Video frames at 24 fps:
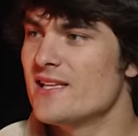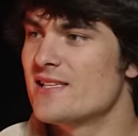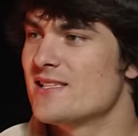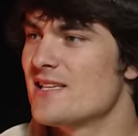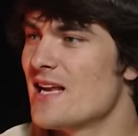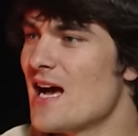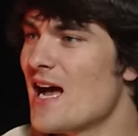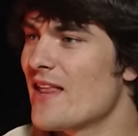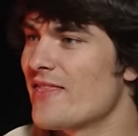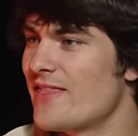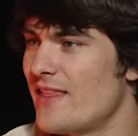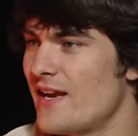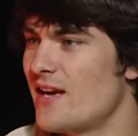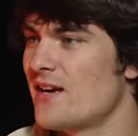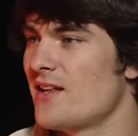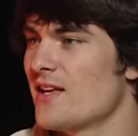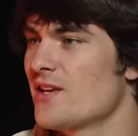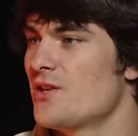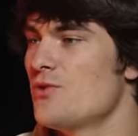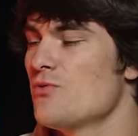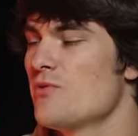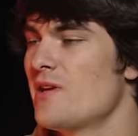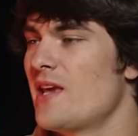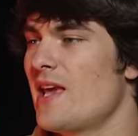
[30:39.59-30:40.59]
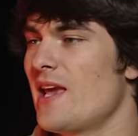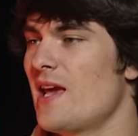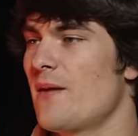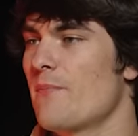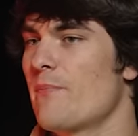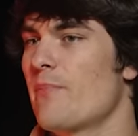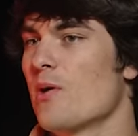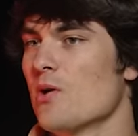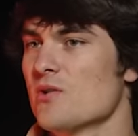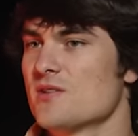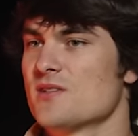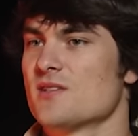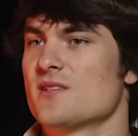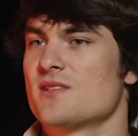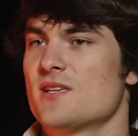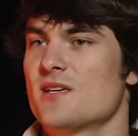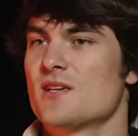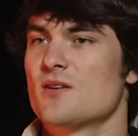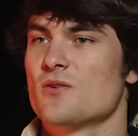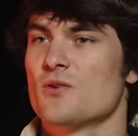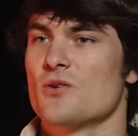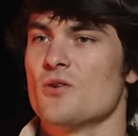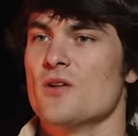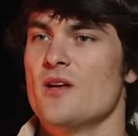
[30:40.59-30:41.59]
it's not there like you can't post a
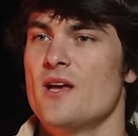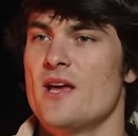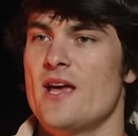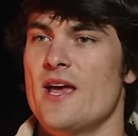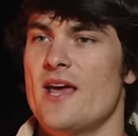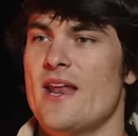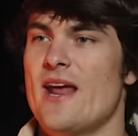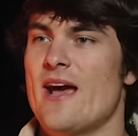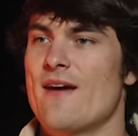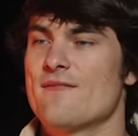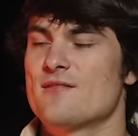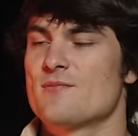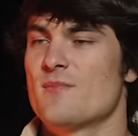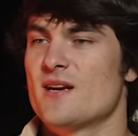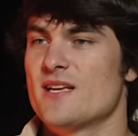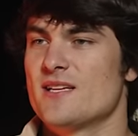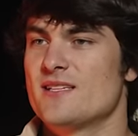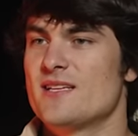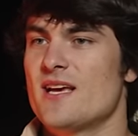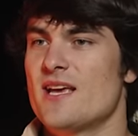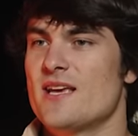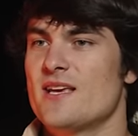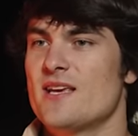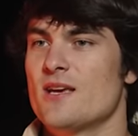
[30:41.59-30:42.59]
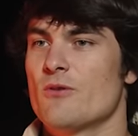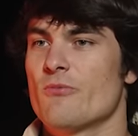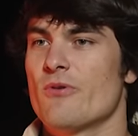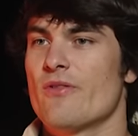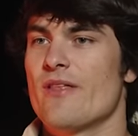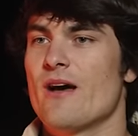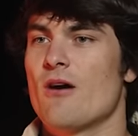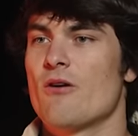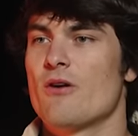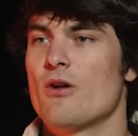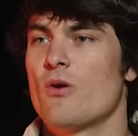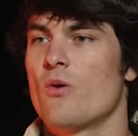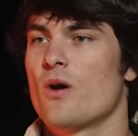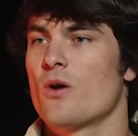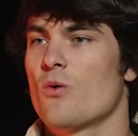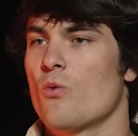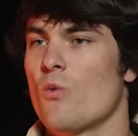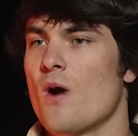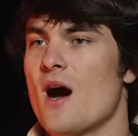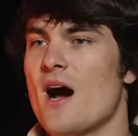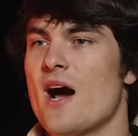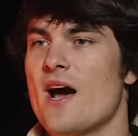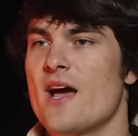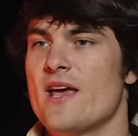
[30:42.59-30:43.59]
signal and have somebody take it without
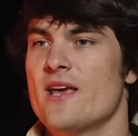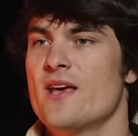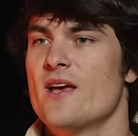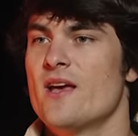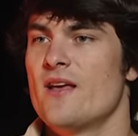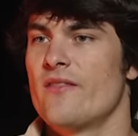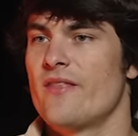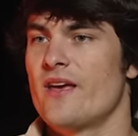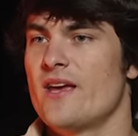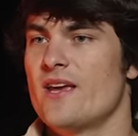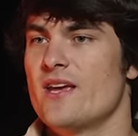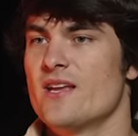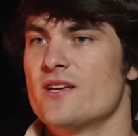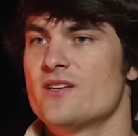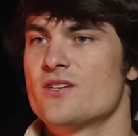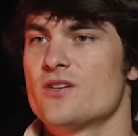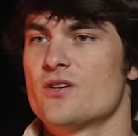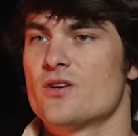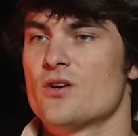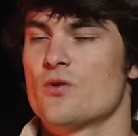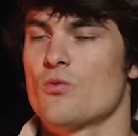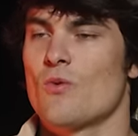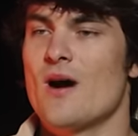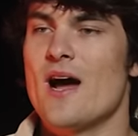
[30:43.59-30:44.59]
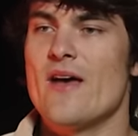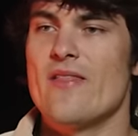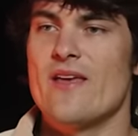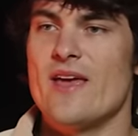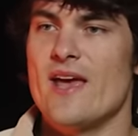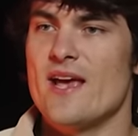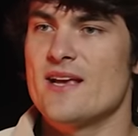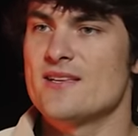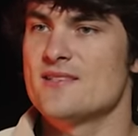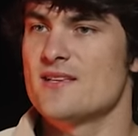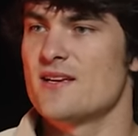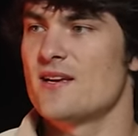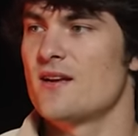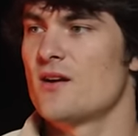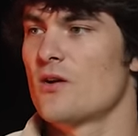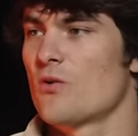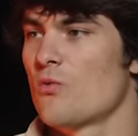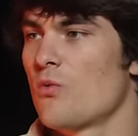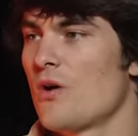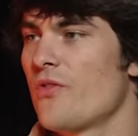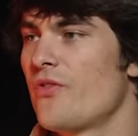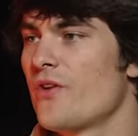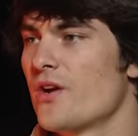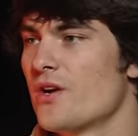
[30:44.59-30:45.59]
knowing why they entered or why they exited
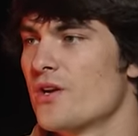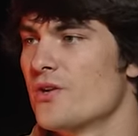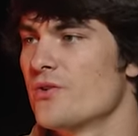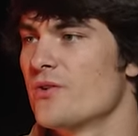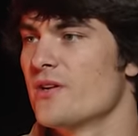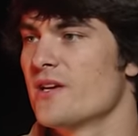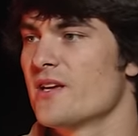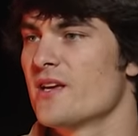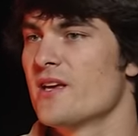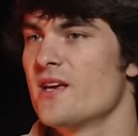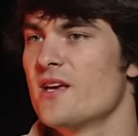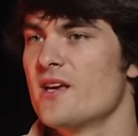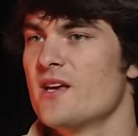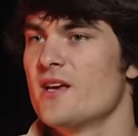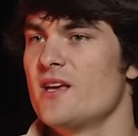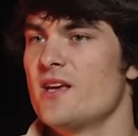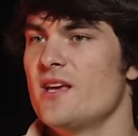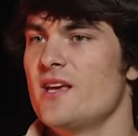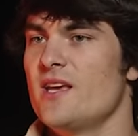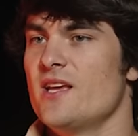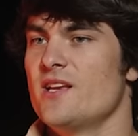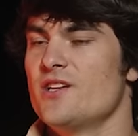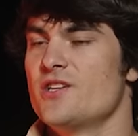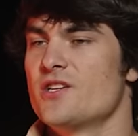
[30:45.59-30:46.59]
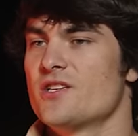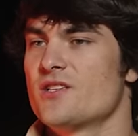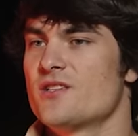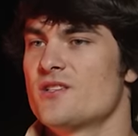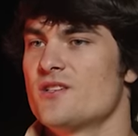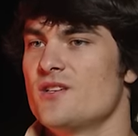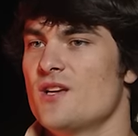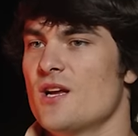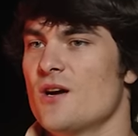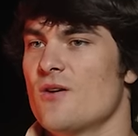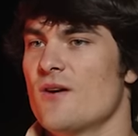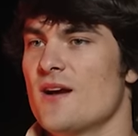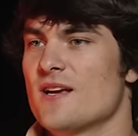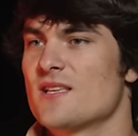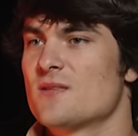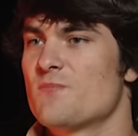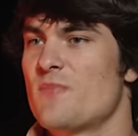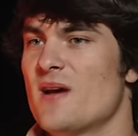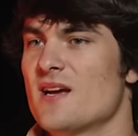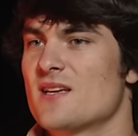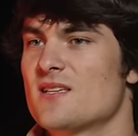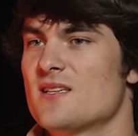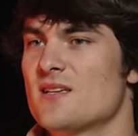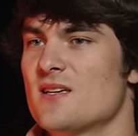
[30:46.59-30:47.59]
or what they're doing and just you know
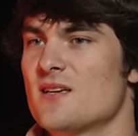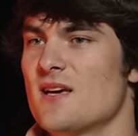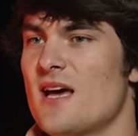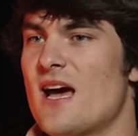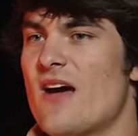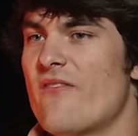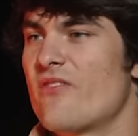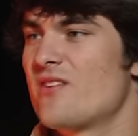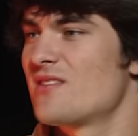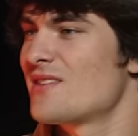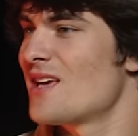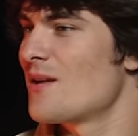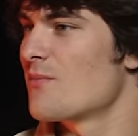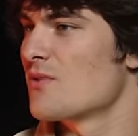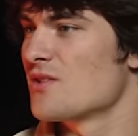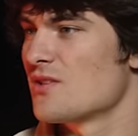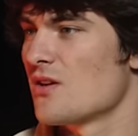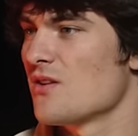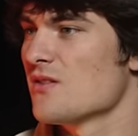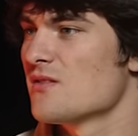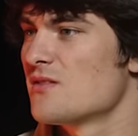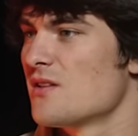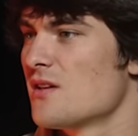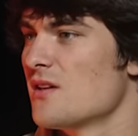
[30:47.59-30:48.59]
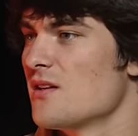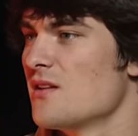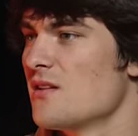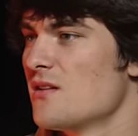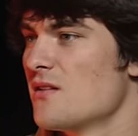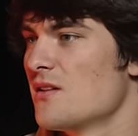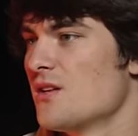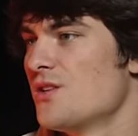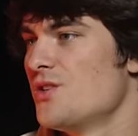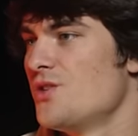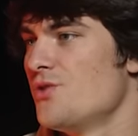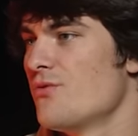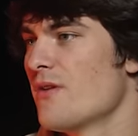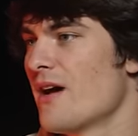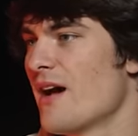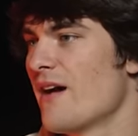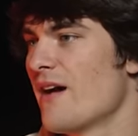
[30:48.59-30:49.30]
expect to have the same results that that you